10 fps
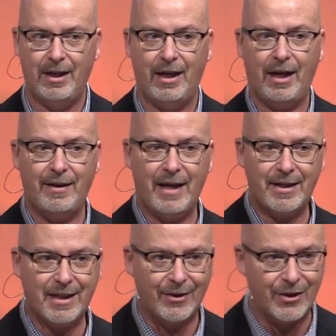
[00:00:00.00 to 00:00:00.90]
And
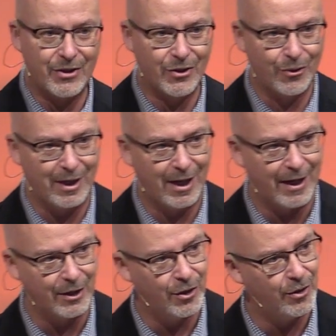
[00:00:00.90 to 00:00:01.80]
that's how the
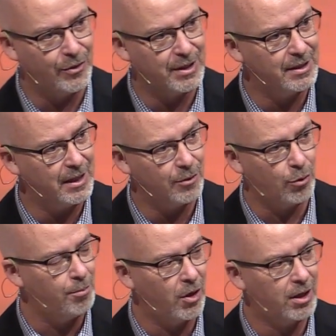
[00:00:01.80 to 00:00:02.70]
storyline goes. Isn't it
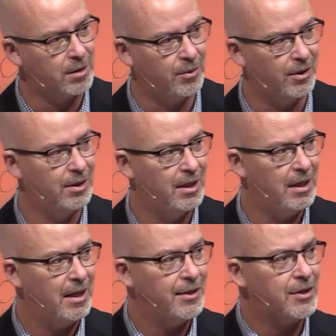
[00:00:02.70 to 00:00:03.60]
remarkable?
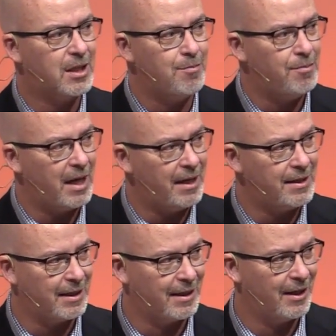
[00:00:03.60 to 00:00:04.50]
Just
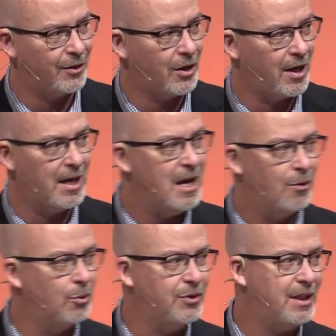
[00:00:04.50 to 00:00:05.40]
amazing how
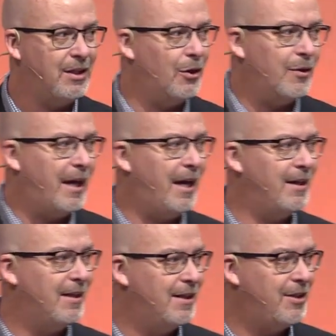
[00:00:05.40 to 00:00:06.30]
Ruth didn't know
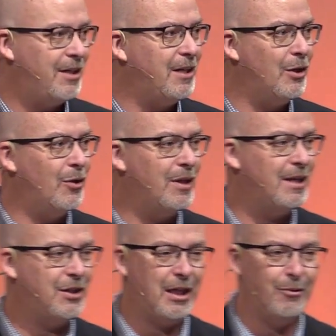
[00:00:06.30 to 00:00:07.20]
that. She know that
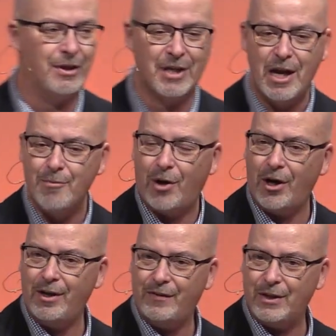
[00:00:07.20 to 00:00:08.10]
she was
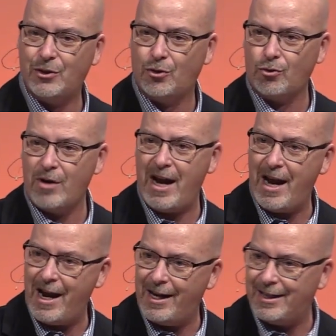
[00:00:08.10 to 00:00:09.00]
part of this
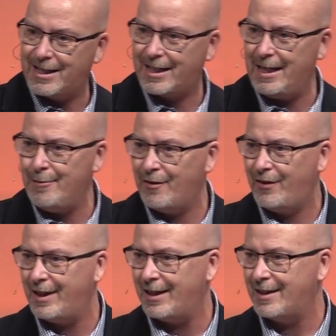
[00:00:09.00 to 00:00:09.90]
grand scheme of
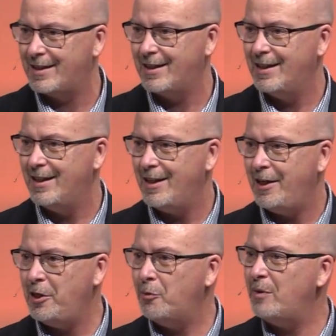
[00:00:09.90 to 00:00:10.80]
things.
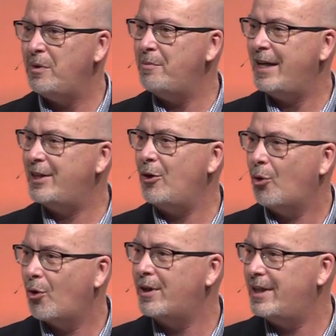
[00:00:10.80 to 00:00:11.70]
You know, when we make the
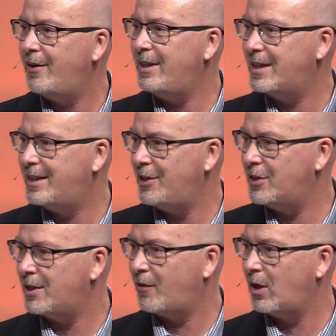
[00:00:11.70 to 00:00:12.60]
ordinary
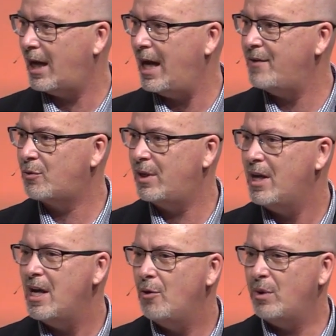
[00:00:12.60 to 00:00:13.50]
decisions of our lives, when
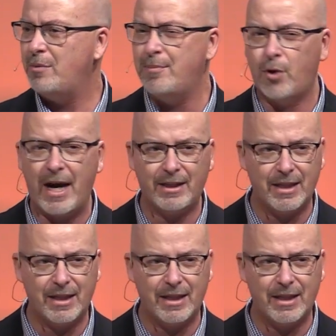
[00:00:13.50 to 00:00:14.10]
we practice